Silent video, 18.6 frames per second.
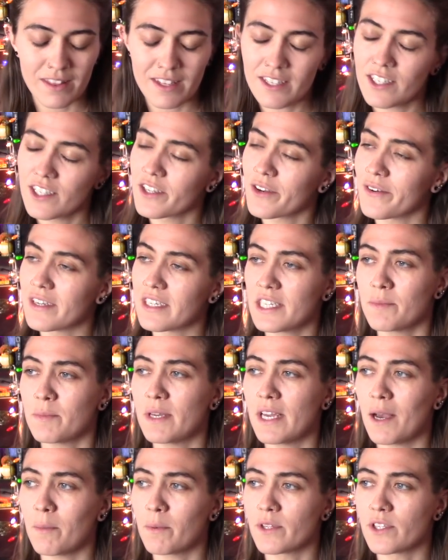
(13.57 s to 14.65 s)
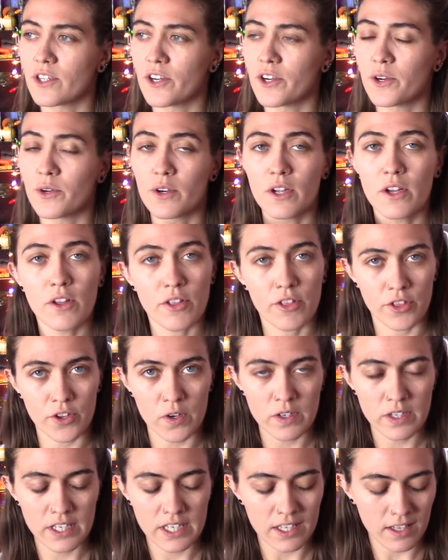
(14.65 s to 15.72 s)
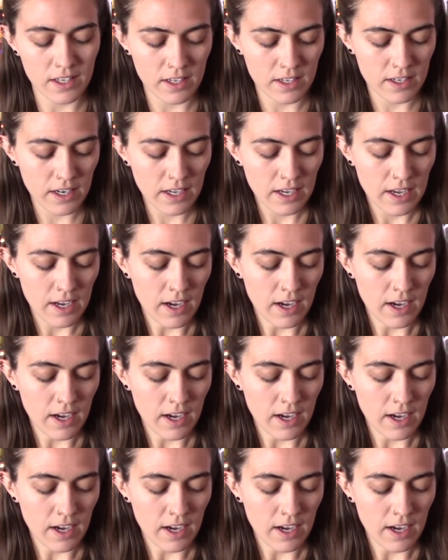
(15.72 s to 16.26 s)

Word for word: This is going to be episode 13.